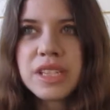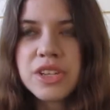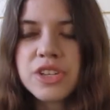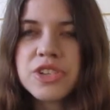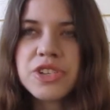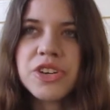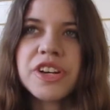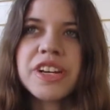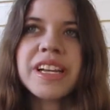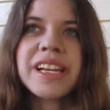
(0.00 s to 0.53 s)
I
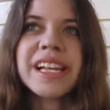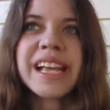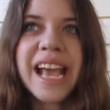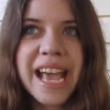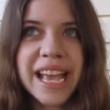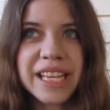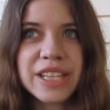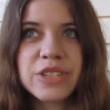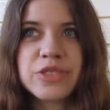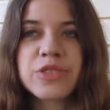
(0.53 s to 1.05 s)
started eating
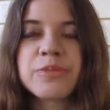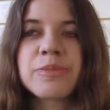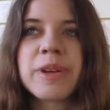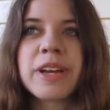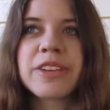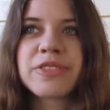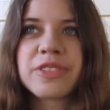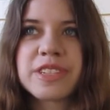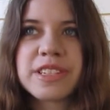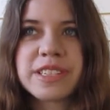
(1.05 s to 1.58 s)
eggs for
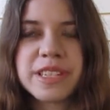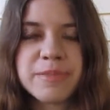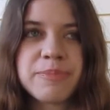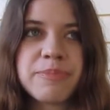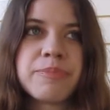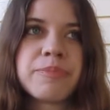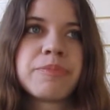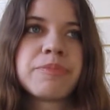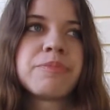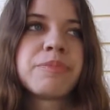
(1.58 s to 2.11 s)
breakfast and
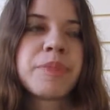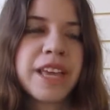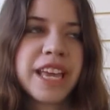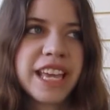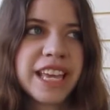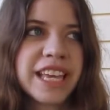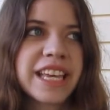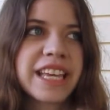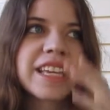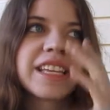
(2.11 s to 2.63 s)

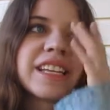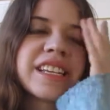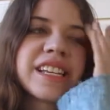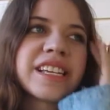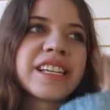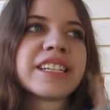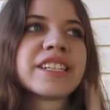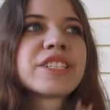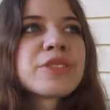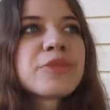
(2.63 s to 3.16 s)
bacon
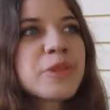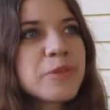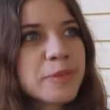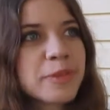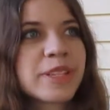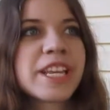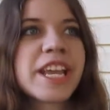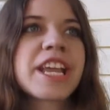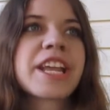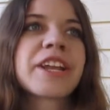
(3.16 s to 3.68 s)
and sweet
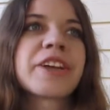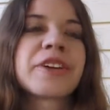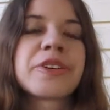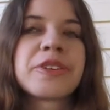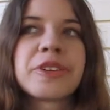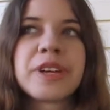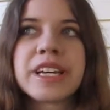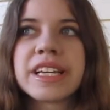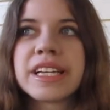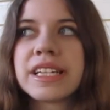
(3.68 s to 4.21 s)

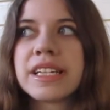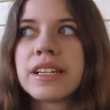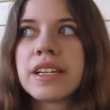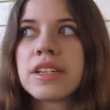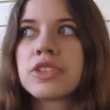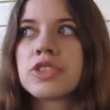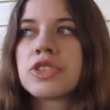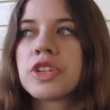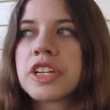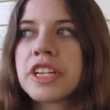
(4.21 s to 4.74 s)
potato and
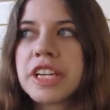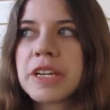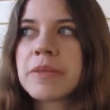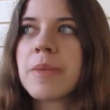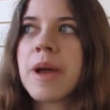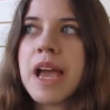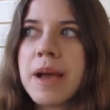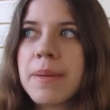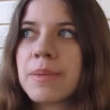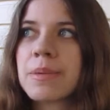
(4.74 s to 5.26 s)
drinking
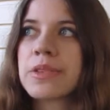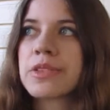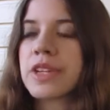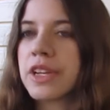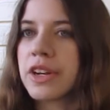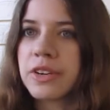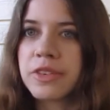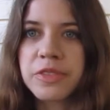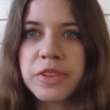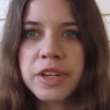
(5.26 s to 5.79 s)
my apple
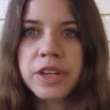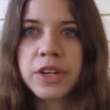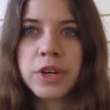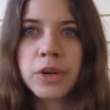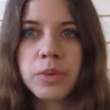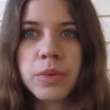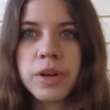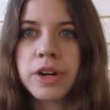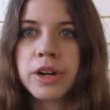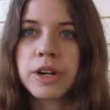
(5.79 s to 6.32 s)
cider
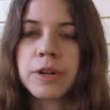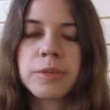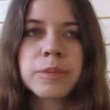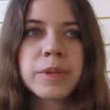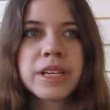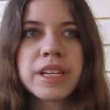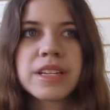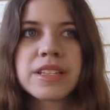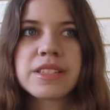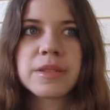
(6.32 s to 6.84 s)
vinegar water
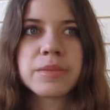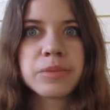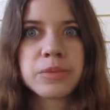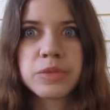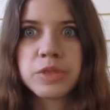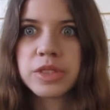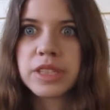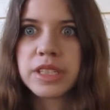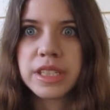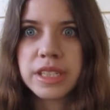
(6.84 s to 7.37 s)
because I'm
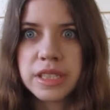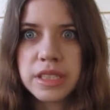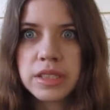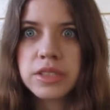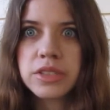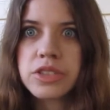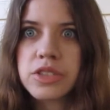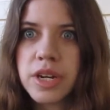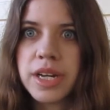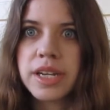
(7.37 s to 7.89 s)
really
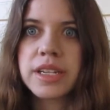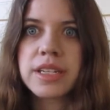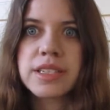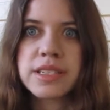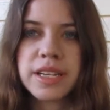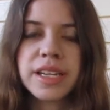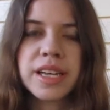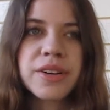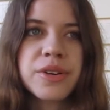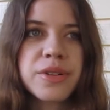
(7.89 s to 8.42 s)
trying to
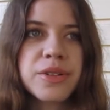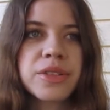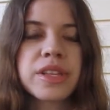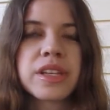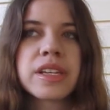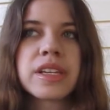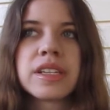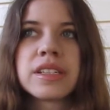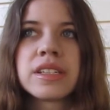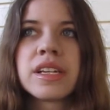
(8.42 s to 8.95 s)
stay
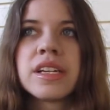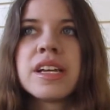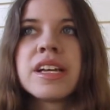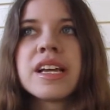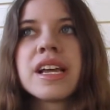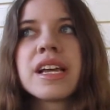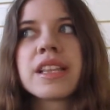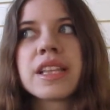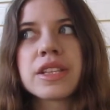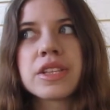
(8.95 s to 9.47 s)
healthy, and
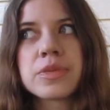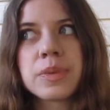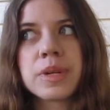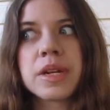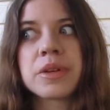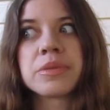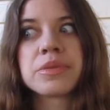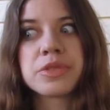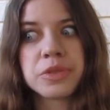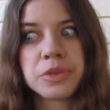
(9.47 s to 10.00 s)
that's what
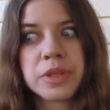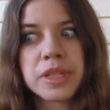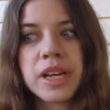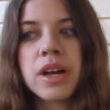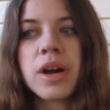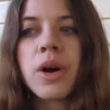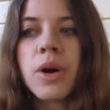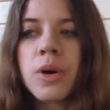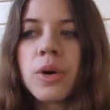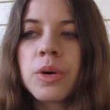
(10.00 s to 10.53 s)
I was doing at
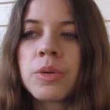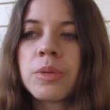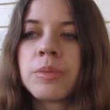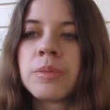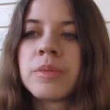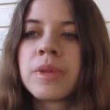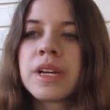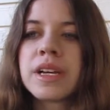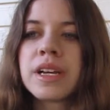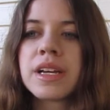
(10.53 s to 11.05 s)
home.
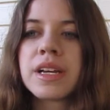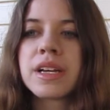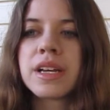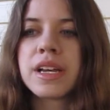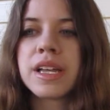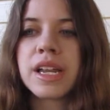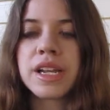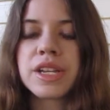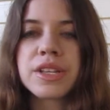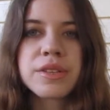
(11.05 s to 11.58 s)

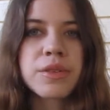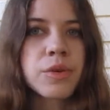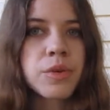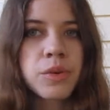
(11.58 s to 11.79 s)
And I